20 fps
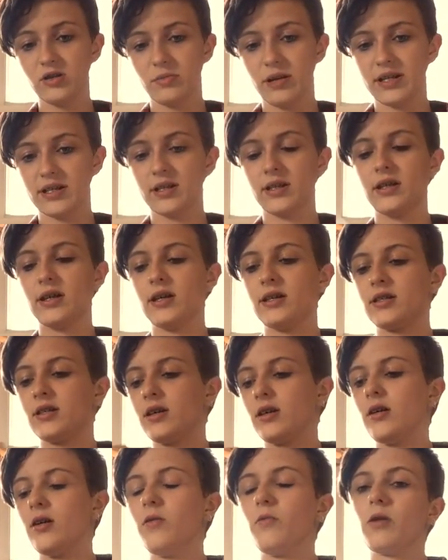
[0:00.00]
So basically it's
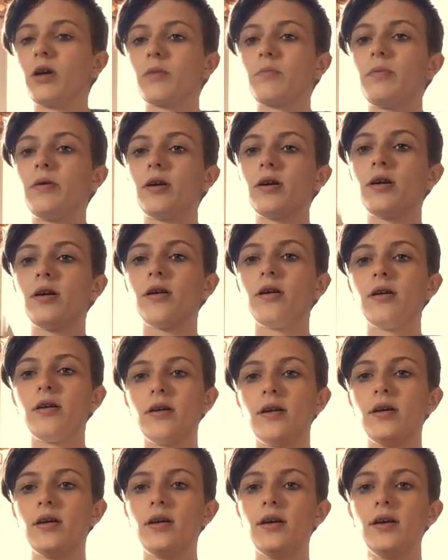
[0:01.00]
a workbook
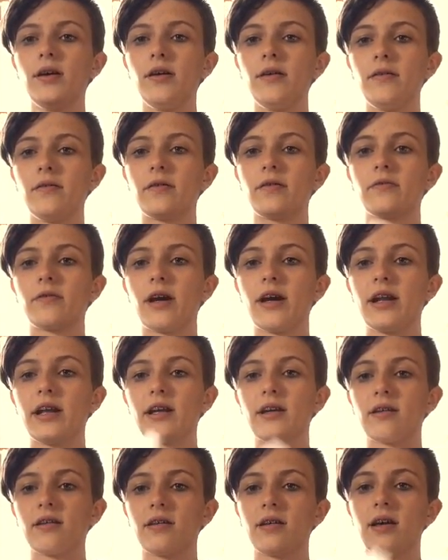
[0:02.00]
for
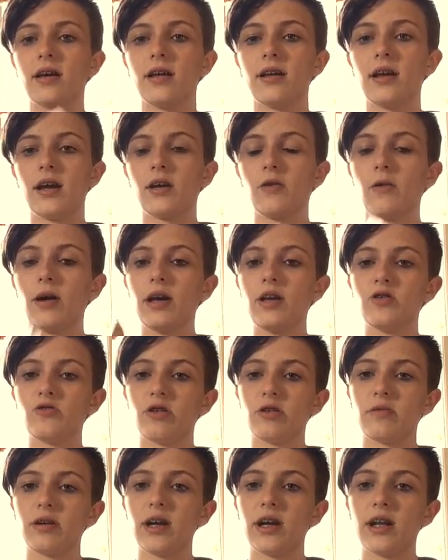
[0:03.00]
writing, and I quite
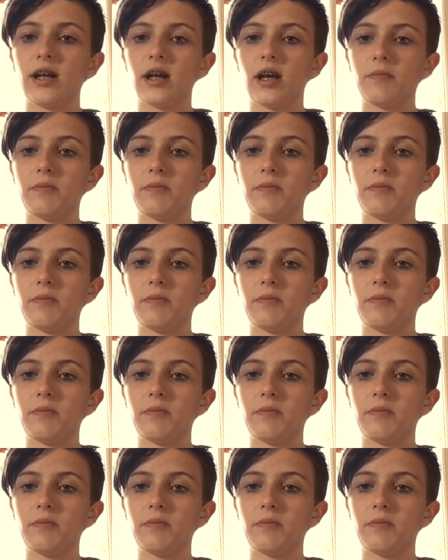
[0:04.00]
enjoy writing.